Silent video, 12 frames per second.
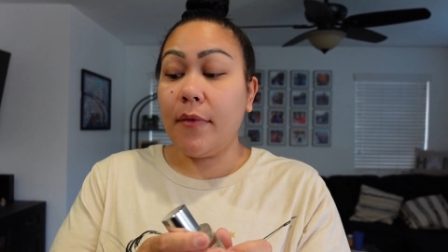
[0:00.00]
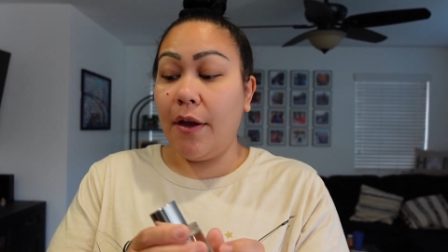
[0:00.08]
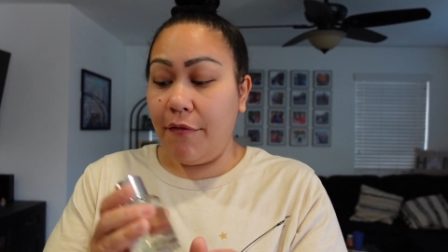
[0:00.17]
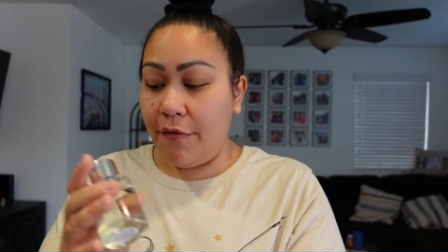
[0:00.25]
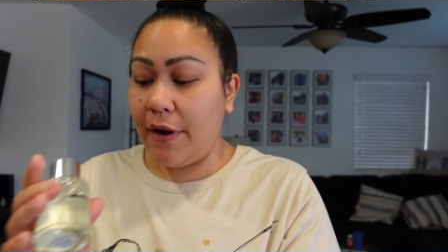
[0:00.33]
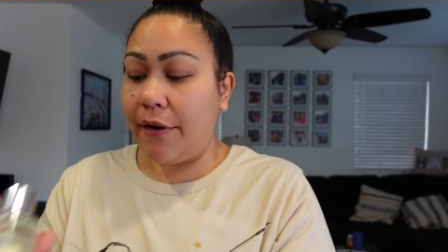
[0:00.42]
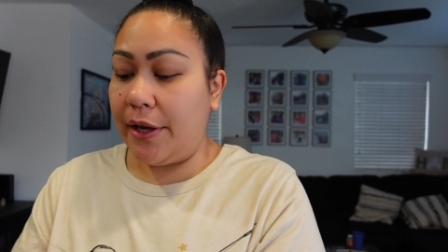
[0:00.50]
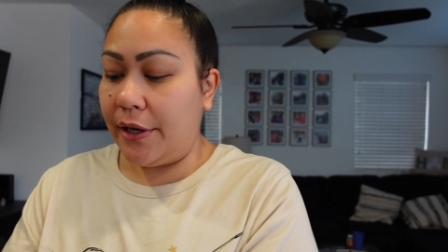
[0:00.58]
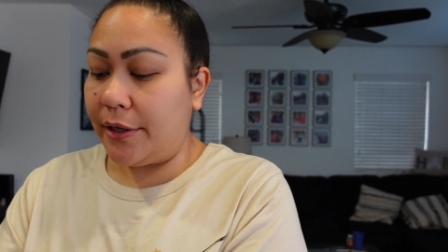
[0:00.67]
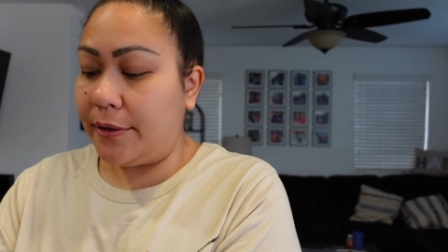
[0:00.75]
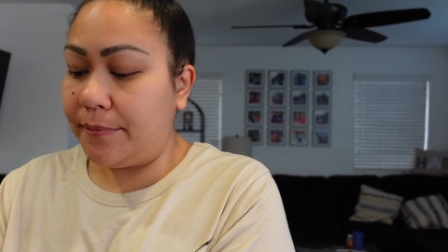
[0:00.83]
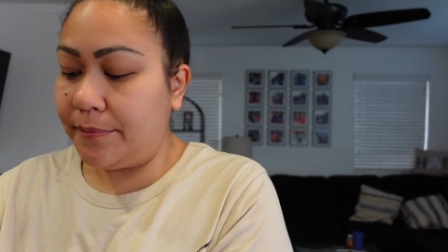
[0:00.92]
Very
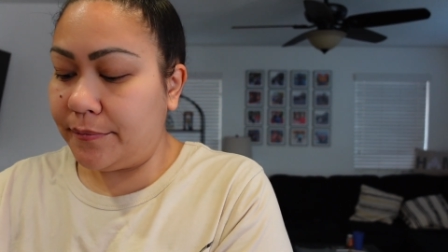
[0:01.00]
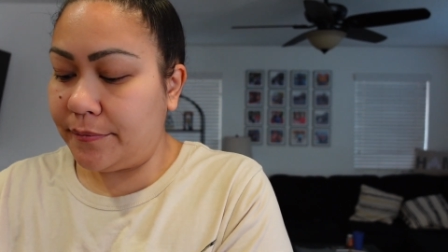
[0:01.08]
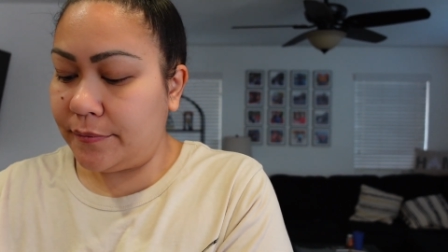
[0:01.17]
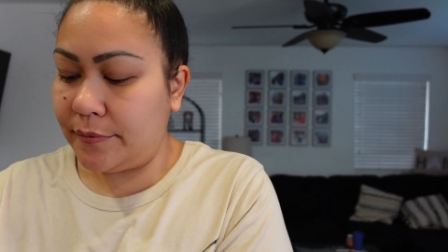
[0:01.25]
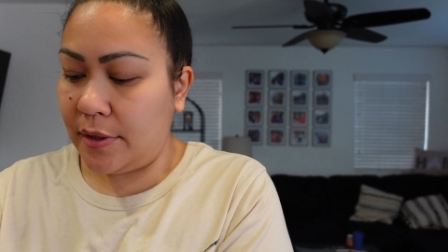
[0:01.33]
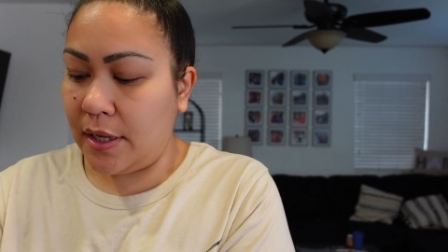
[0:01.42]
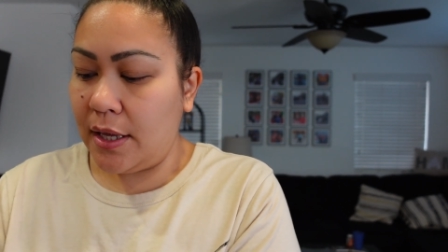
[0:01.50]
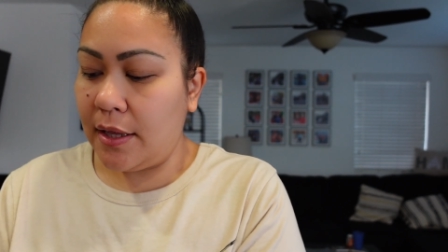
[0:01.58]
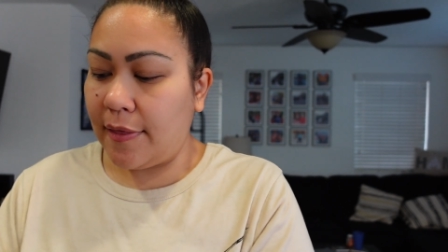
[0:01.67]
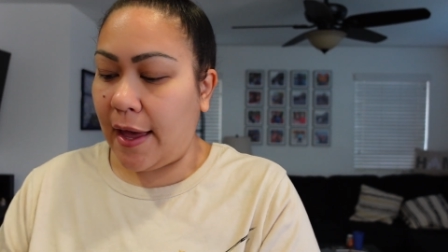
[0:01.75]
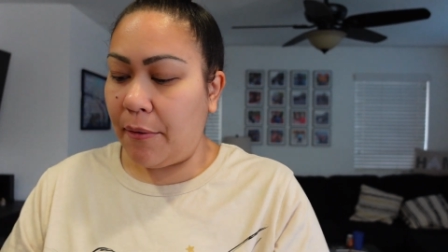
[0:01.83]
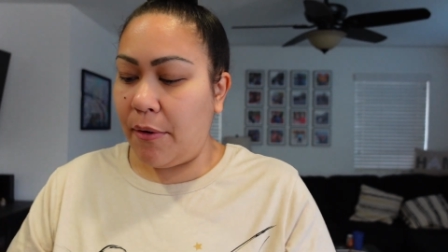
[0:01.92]
good.
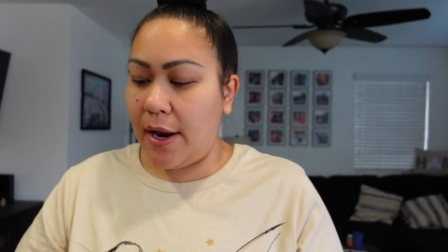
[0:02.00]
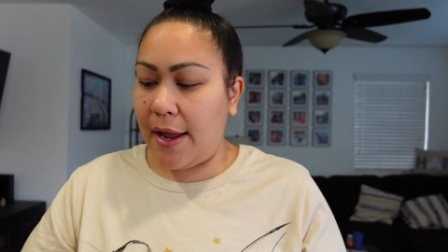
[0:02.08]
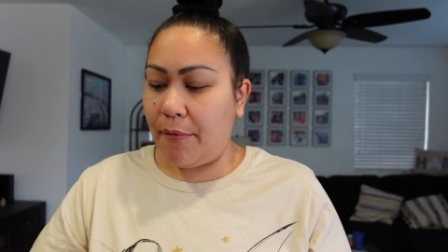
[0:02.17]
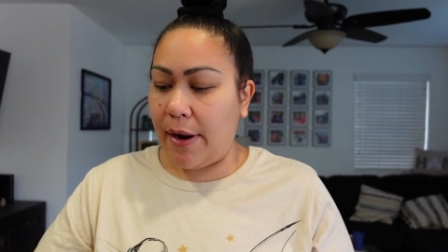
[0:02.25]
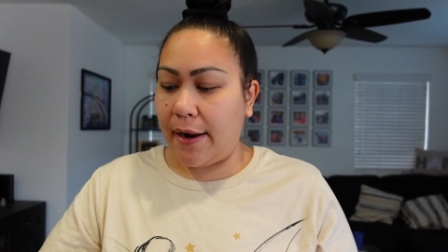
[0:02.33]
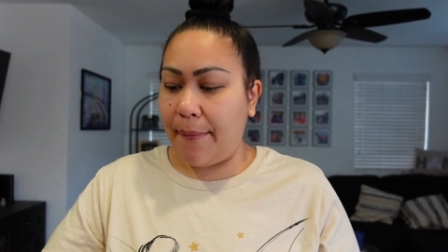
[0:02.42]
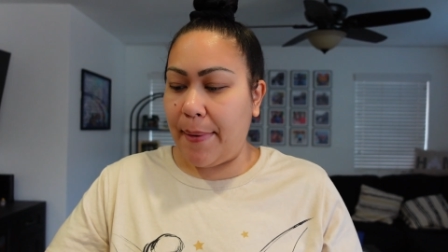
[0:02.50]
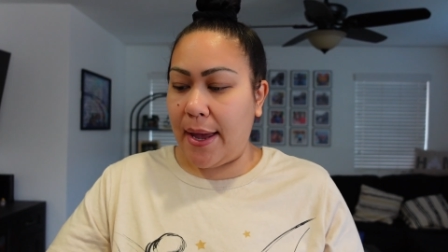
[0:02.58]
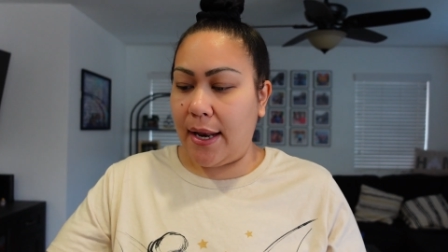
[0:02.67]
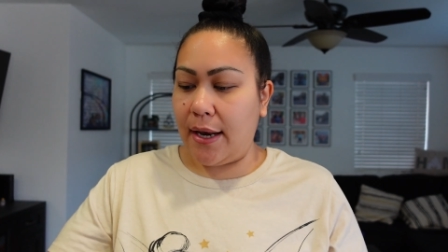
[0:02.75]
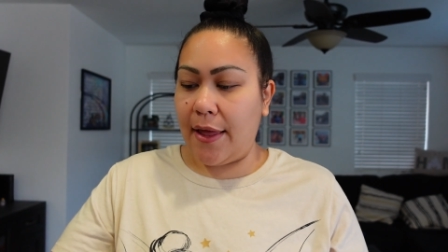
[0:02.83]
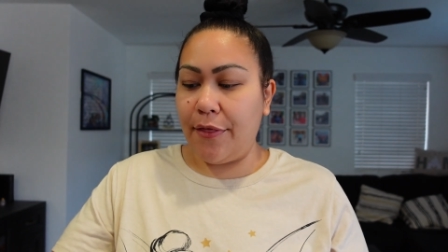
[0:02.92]
That one I
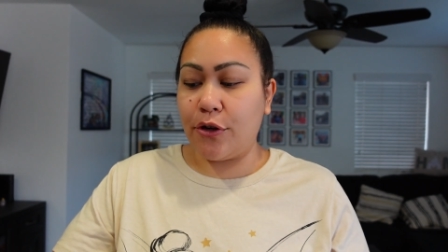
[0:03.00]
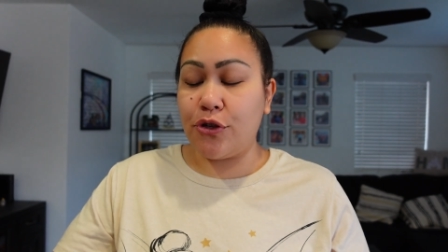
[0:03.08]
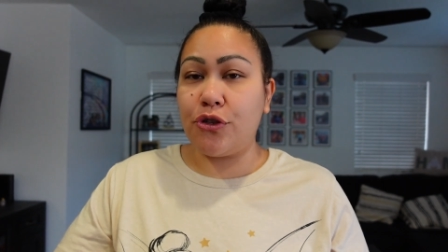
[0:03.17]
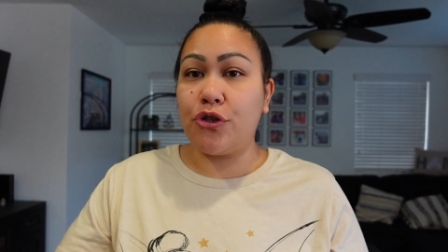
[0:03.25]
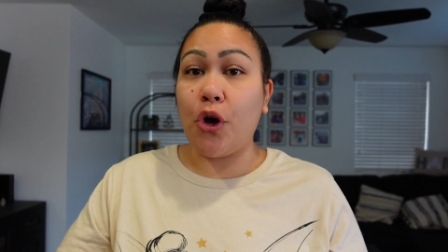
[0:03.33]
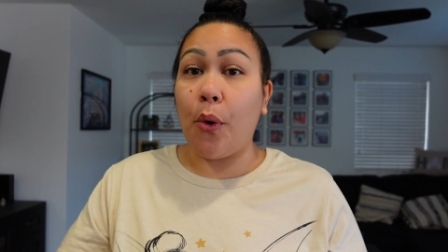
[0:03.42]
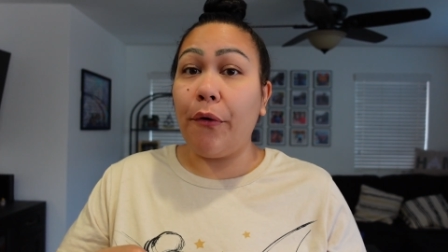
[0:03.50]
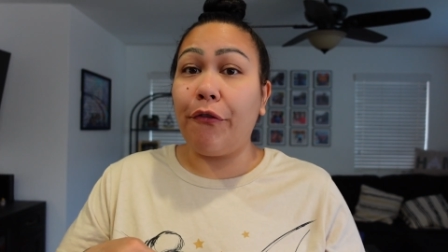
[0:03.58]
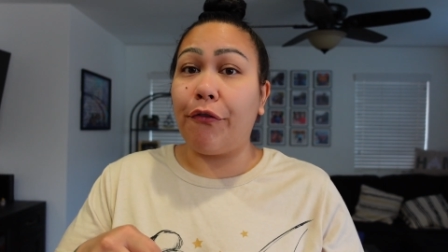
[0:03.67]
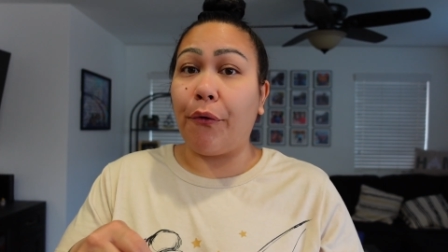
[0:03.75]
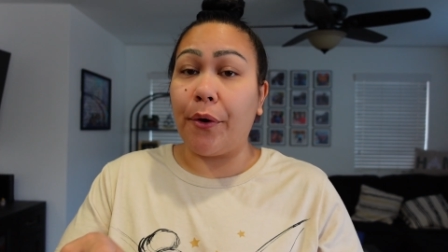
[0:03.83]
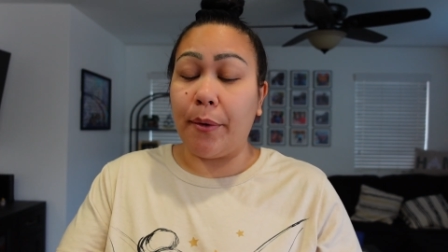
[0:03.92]
recommend. And they're so
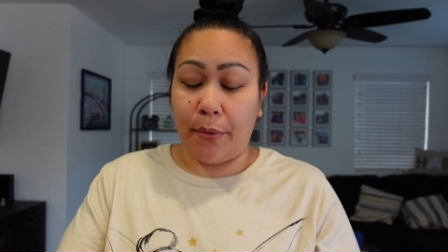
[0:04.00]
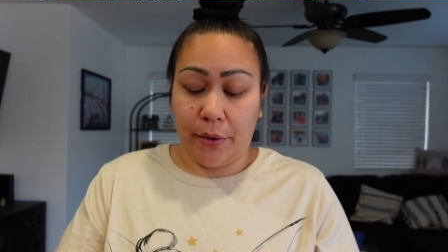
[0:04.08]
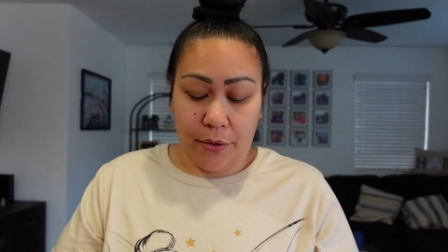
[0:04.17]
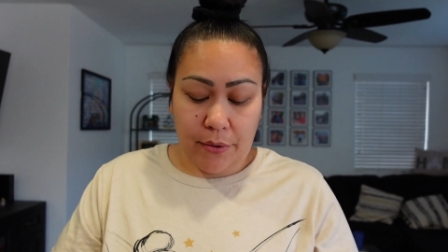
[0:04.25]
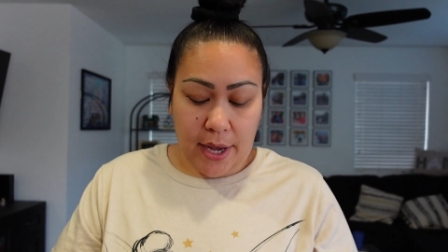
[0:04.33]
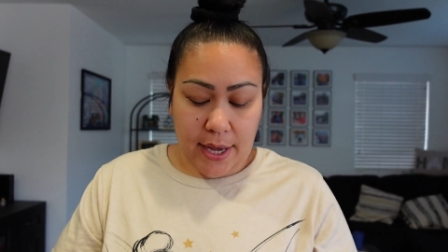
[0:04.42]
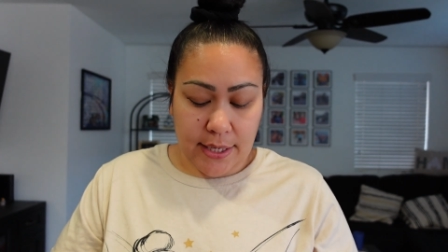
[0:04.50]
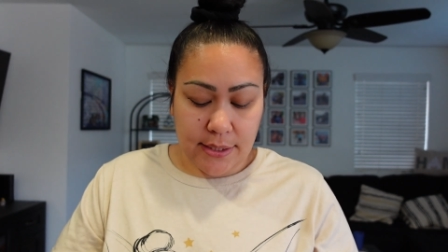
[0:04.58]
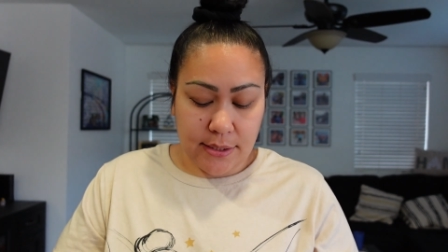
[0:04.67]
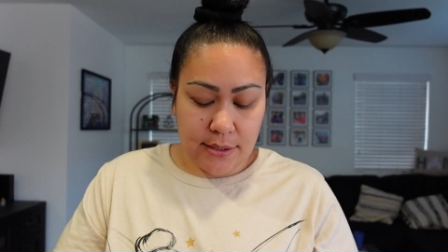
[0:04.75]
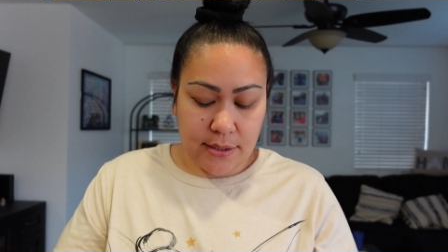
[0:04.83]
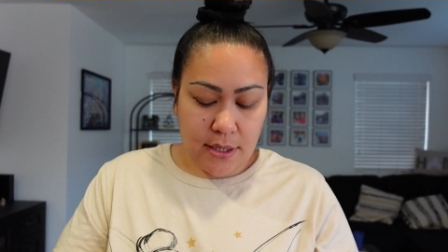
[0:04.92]
affordable, you
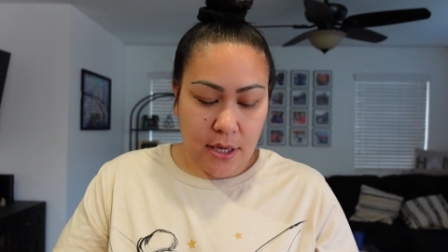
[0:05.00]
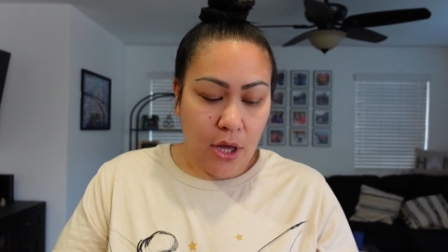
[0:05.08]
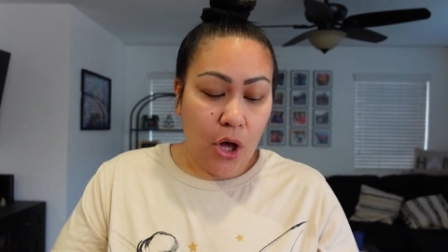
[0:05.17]
guys.